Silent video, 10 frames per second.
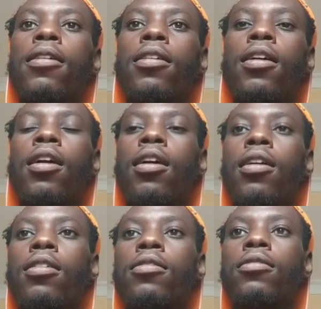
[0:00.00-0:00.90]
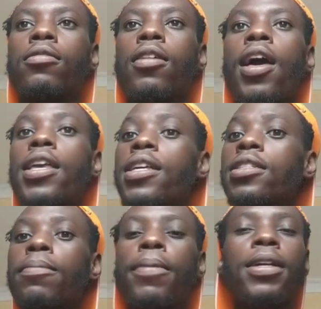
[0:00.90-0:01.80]
Yeah, I
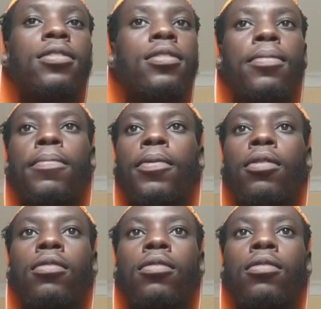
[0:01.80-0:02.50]
just play simple.